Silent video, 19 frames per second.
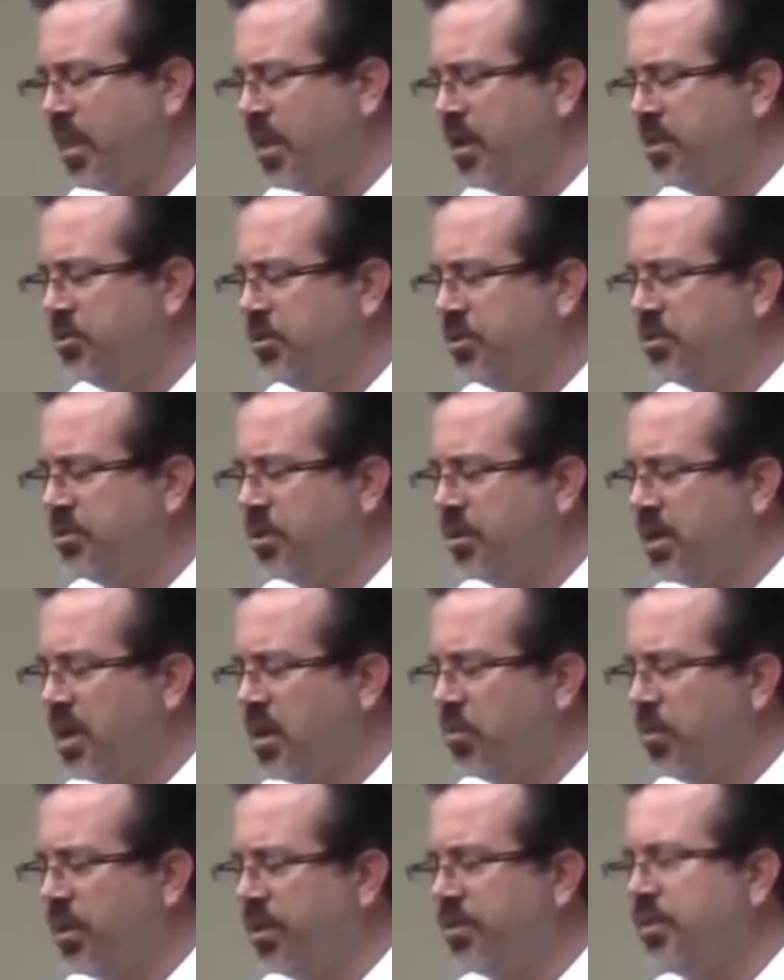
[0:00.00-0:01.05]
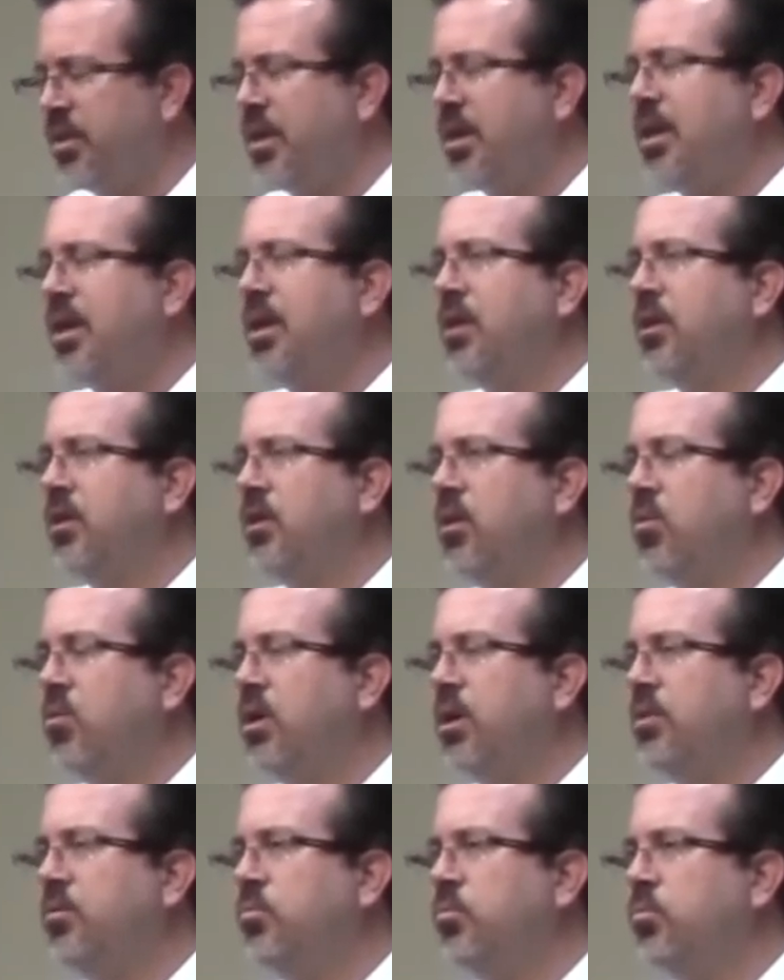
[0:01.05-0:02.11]
And so we start out with,
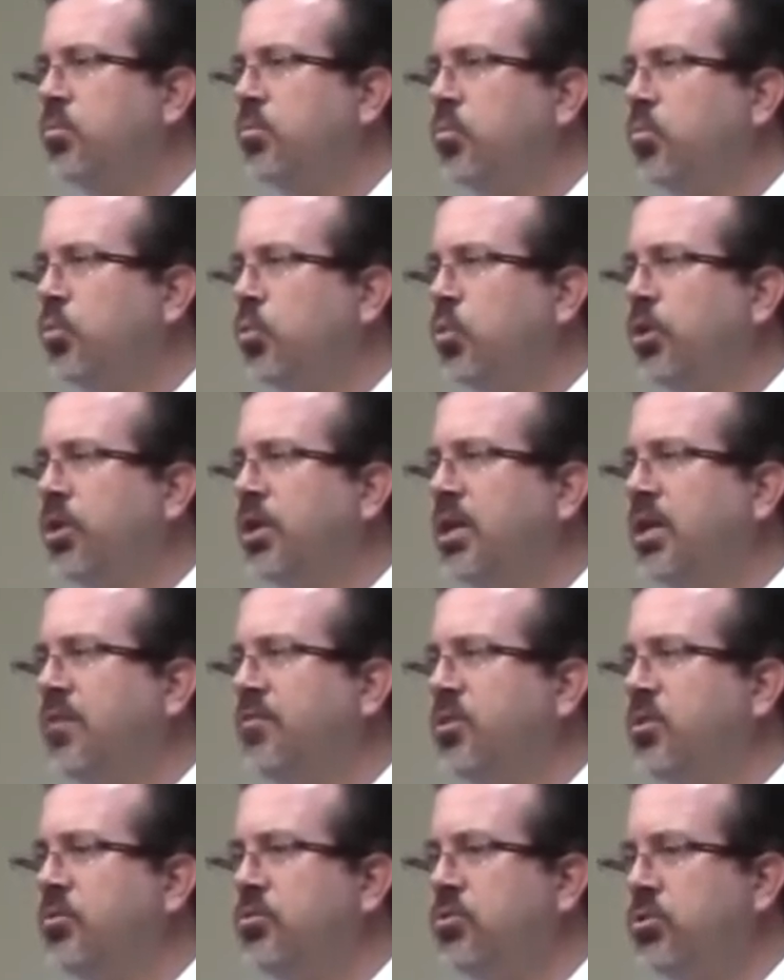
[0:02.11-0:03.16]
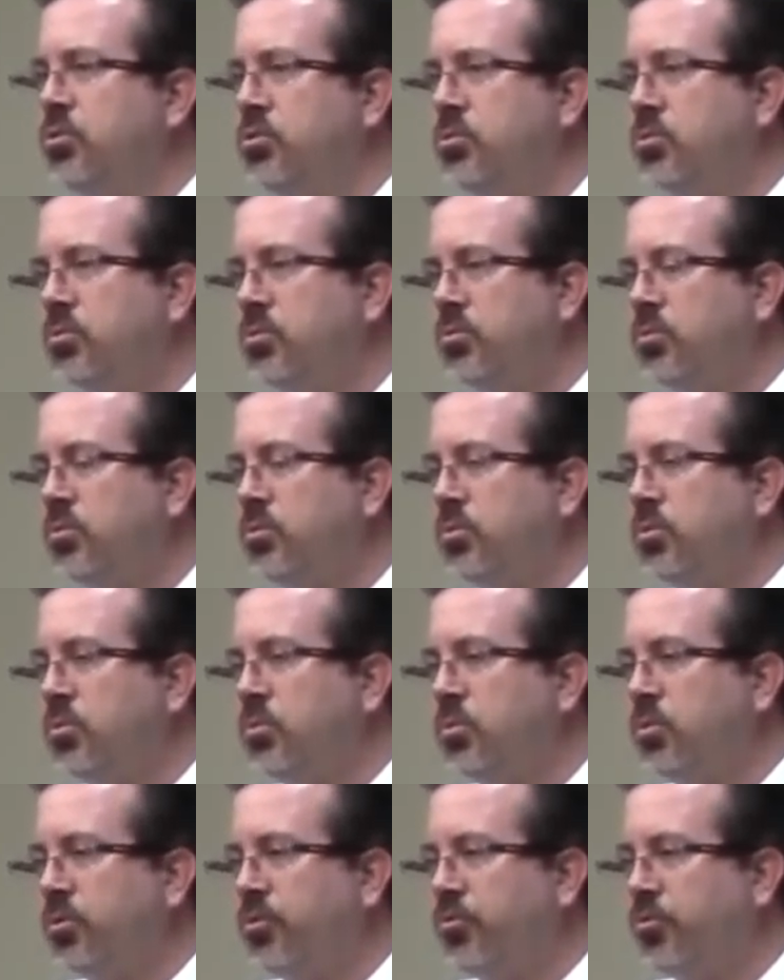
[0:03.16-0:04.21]
we're going to give you 2
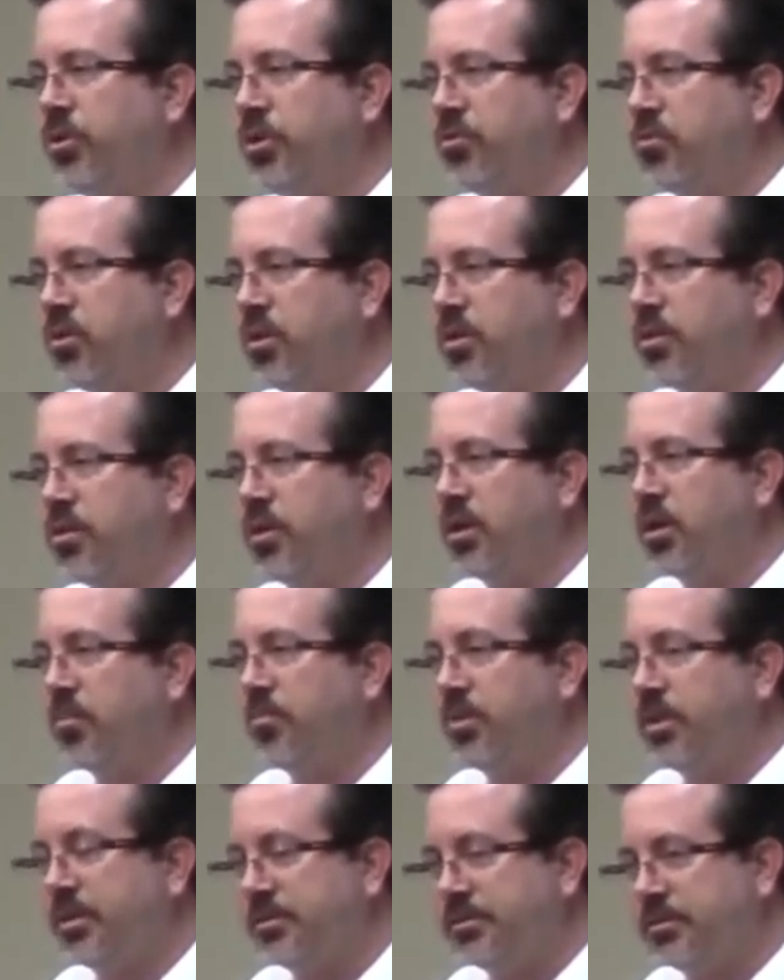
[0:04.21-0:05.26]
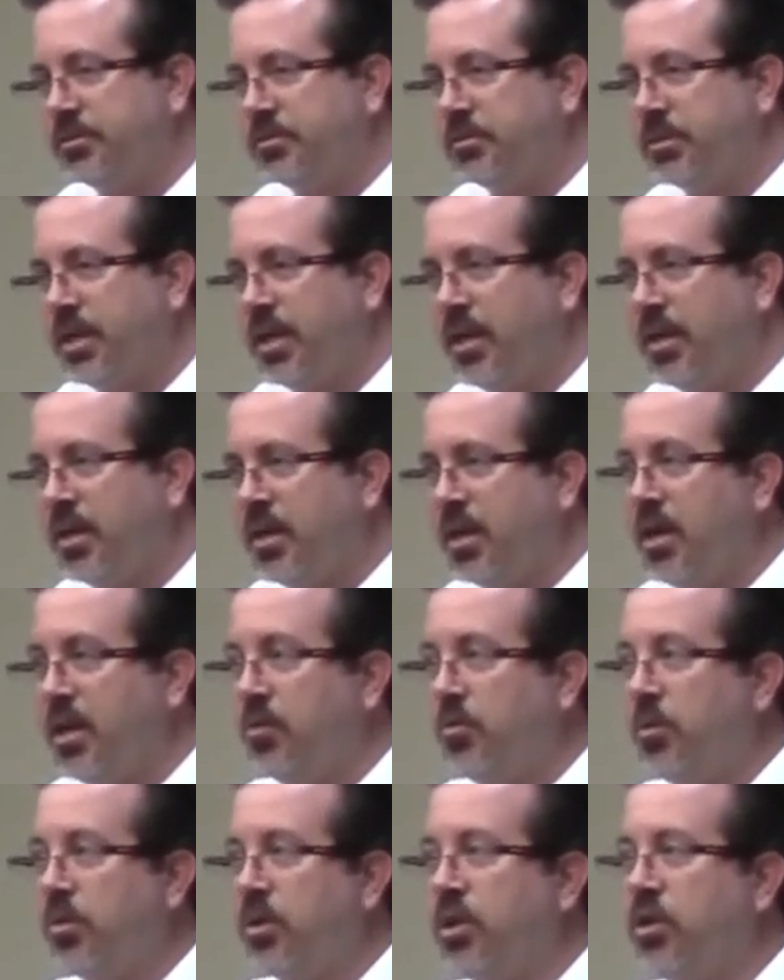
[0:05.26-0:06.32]
or 3 drug therapy, okay?
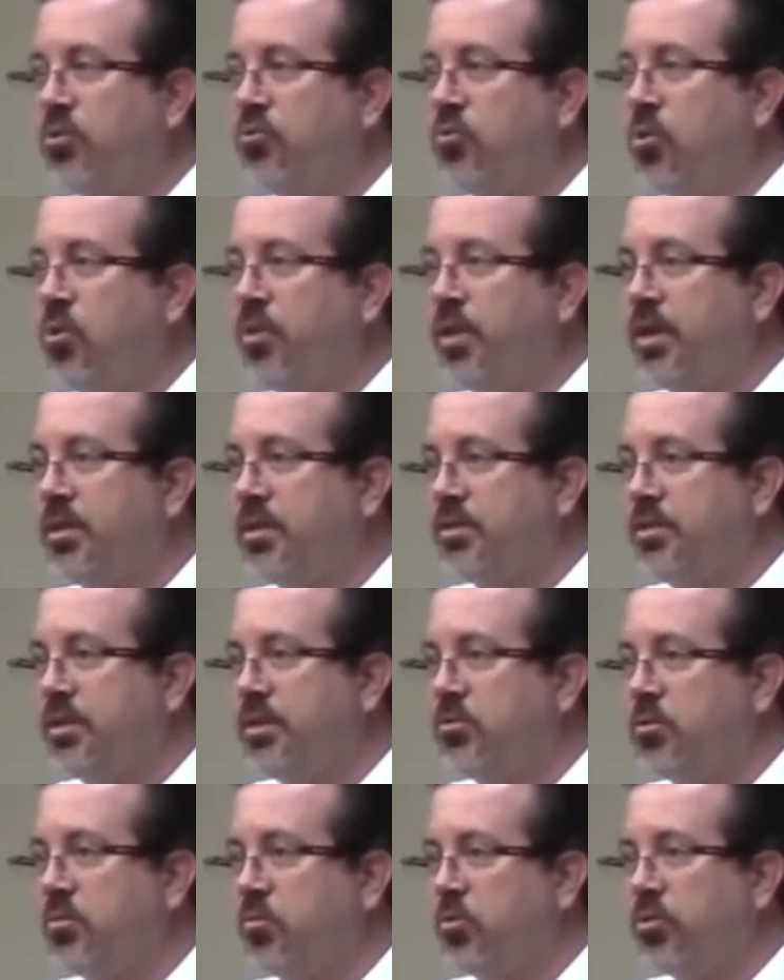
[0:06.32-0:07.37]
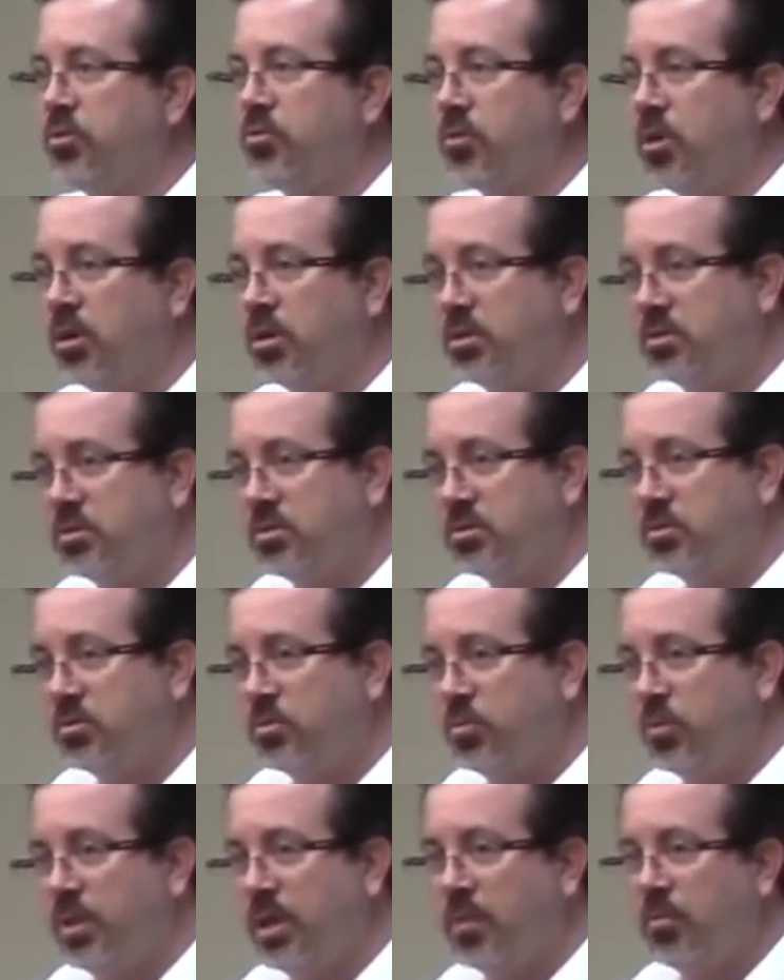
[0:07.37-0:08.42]
We want to control that disease. With more drugs,
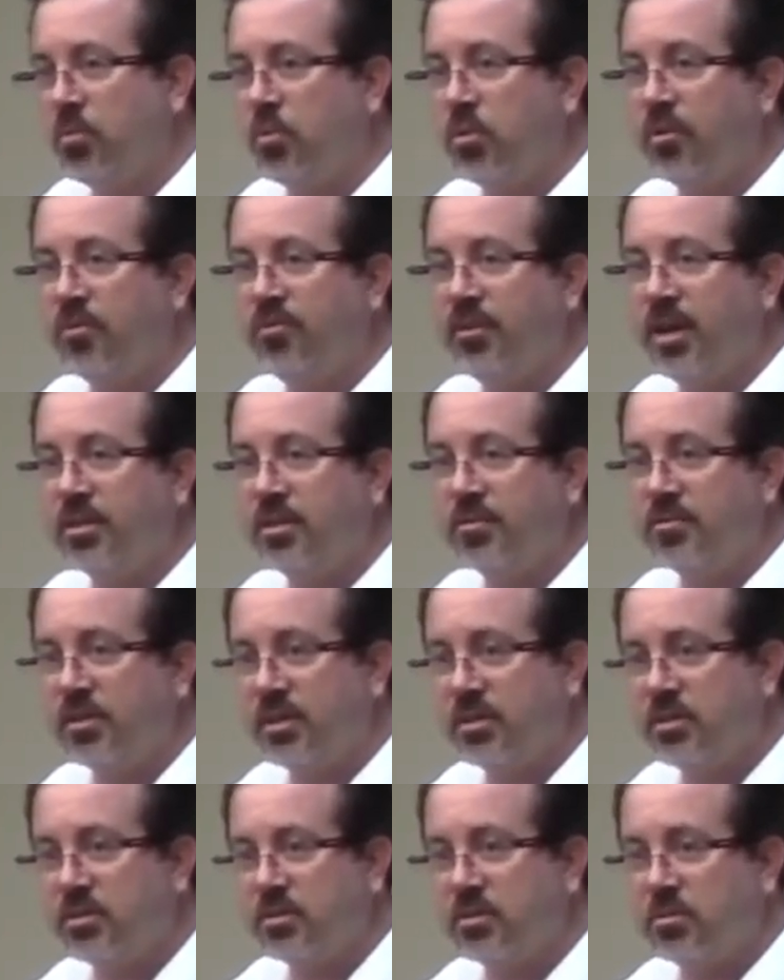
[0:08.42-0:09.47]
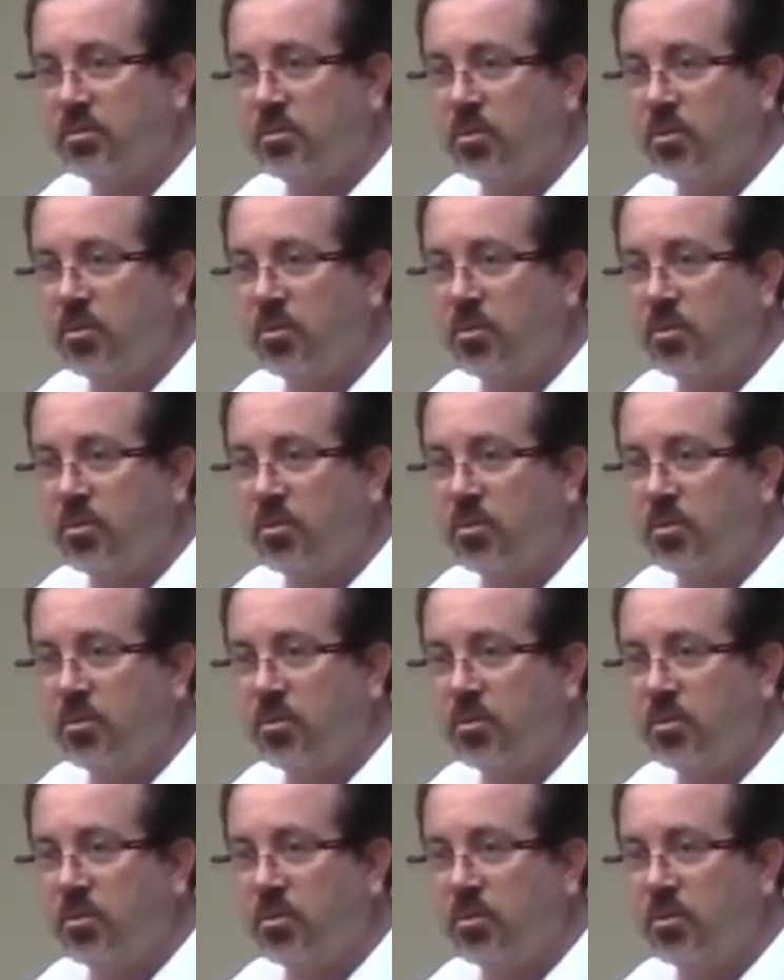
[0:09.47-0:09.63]
we get more effectiveness,